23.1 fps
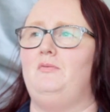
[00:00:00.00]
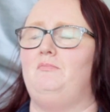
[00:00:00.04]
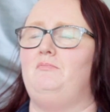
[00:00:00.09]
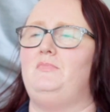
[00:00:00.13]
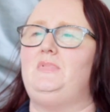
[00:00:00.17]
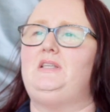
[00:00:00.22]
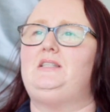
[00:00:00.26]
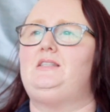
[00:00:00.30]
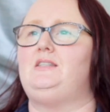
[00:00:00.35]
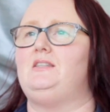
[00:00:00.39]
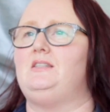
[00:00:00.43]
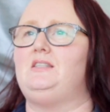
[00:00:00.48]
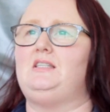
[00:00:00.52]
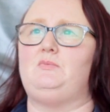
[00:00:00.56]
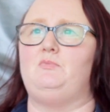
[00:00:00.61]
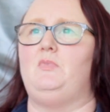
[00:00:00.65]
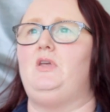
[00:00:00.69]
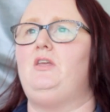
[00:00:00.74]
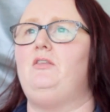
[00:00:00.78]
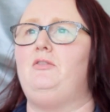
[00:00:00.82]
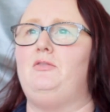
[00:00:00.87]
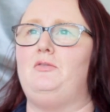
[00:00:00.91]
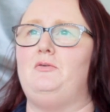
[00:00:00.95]
Mrs.
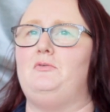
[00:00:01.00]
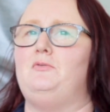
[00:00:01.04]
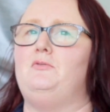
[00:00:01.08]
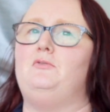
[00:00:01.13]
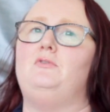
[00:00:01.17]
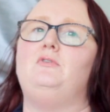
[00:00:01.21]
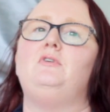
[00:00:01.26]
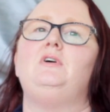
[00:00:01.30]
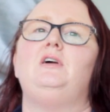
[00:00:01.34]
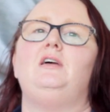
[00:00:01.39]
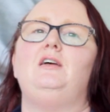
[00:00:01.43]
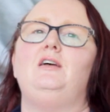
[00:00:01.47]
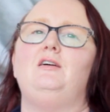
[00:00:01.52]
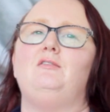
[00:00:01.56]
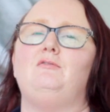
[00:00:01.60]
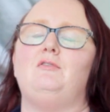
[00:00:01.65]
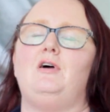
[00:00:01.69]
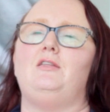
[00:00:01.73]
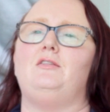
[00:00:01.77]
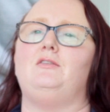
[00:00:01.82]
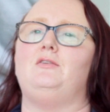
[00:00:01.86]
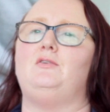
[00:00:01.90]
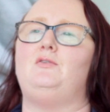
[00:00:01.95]
Smith, or
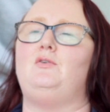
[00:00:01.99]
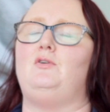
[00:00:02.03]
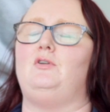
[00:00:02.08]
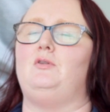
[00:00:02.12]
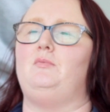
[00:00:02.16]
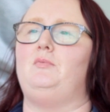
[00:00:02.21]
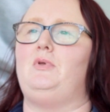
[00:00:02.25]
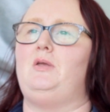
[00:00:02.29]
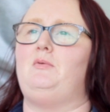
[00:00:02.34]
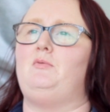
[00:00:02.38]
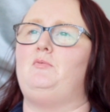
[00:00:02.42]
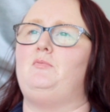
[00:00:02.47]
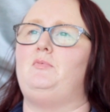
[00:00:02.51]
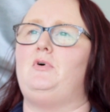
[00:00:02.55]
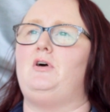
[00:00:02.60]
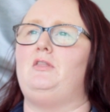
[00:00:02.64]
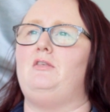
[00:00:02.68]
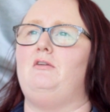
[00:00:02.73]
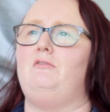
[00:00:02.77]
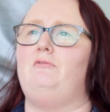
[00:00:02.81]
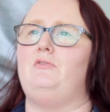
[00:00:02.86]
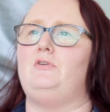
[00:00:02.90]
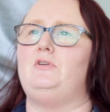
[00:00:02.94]
rather than calling people by
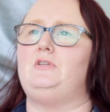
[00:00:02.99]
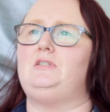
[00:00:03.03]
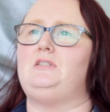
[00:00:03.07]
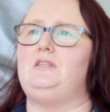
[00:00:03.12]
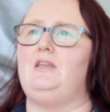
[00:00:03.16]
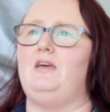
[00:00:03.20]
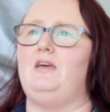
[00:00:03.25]
their first